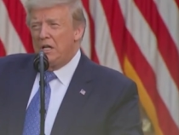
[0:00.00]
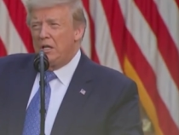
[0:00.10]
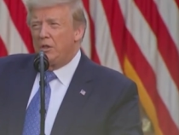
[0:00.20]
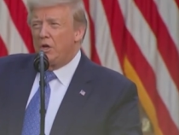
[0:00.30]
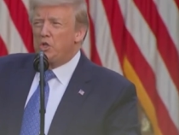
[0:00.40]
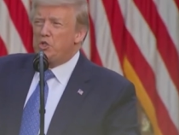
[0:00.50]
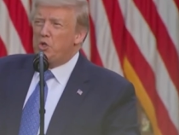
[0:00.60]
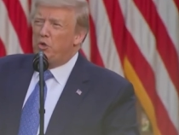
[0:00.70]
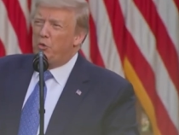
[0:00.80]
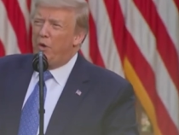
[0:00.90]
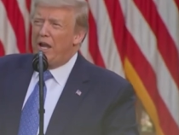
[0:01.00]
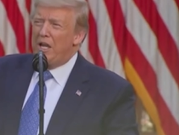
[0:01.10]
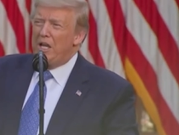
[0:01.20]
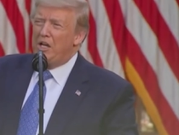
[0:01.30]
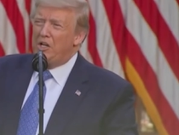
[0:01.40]
Those who
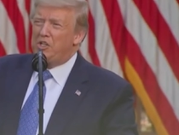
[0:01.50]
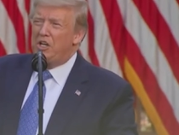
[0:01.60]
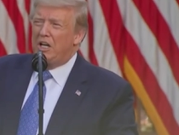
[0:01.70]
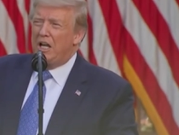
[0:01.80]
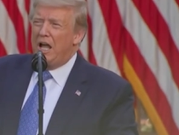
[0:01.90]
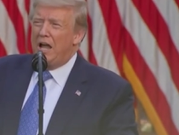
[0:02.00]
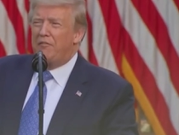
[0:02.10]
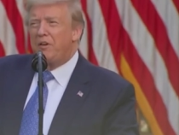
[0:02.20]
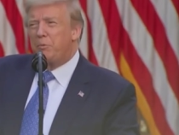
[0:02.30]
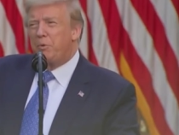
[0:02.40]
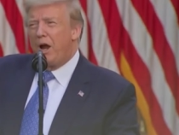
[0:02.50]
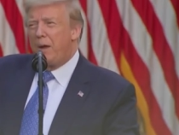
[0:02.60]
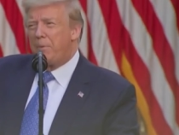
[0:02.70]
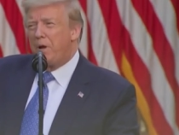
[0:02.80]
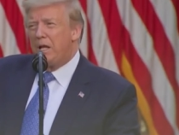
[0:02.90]
threaten innocent life and
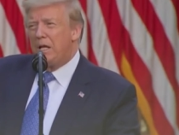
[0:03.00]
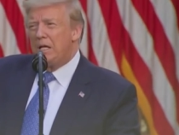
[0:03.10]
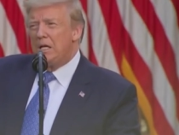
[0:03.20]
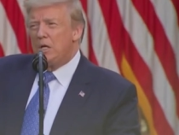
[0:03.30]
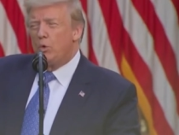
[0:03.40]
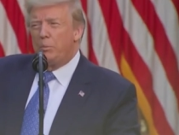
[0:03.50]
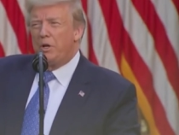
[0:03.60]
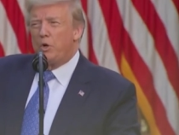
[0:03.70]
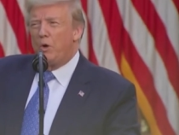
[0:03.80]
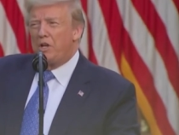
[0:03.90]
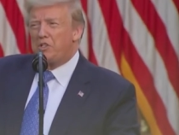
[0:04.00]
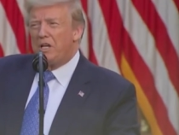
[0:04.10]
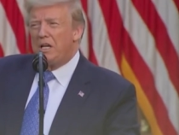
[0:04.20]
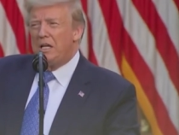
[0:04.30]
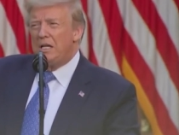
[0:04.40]
property will be
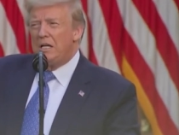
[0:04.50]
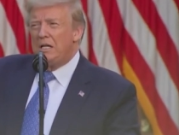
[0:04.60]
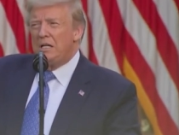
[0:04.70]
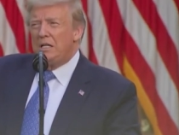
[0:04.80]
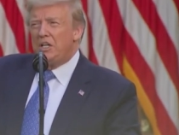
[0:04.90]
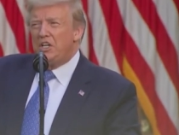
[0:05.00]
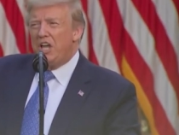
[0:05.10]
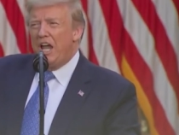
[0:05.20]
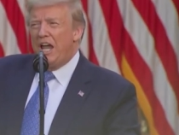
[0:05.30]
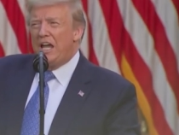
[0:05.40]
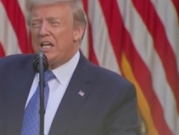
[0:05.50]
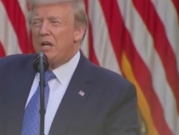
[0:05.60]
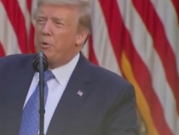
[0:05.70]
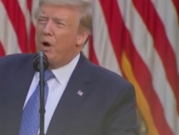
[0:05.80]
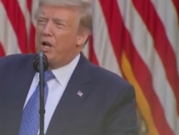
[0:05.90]
arrested, detained,
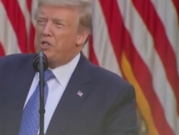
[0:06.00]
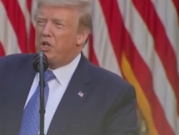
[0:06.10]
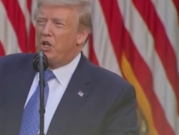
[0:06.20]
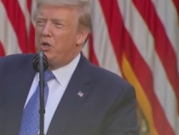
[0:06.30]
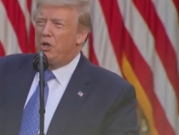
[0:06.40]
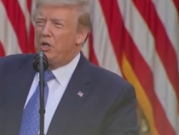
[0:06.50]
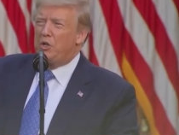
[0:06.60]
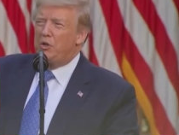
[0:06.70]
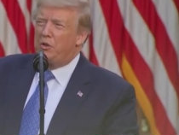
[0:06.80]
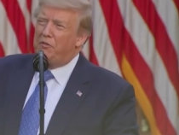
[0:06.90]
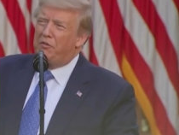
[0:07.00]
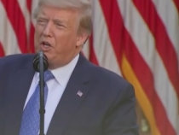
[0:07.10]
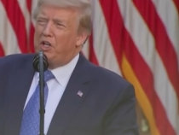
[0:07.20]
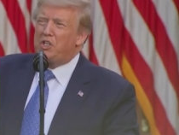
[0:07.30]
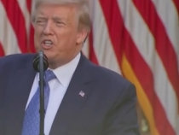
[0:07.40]
and prosecuted to the
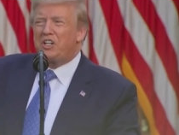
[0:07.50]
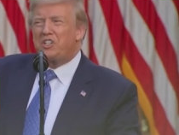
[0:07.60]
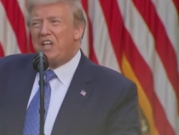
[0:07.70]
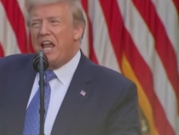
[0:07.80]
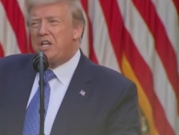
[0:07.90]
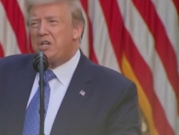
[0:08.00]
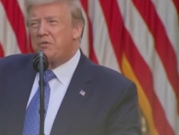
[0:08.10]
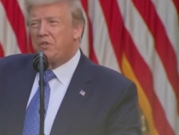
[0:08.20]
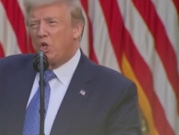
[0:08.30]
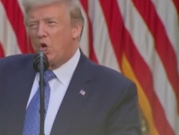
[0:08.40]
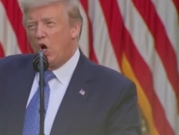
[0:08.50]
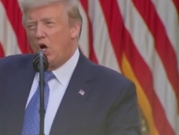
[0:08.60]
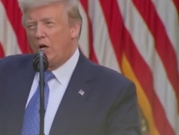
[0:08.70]
fullest extent of the law.